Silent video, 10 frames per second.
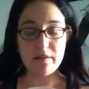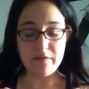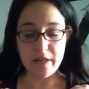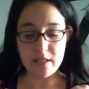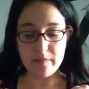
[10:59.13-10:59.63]

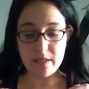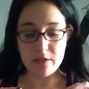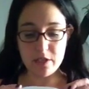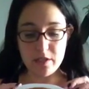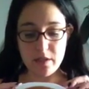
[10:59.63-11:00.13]
forgot to
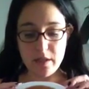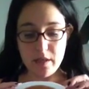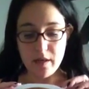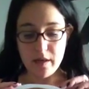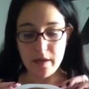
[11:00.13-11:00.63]
mention,
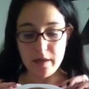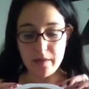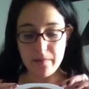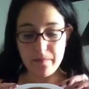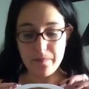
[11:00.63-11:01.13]

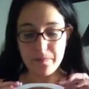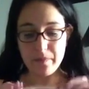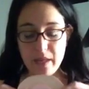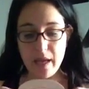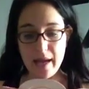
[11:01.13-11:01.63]

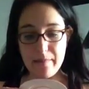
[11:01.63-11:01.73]
I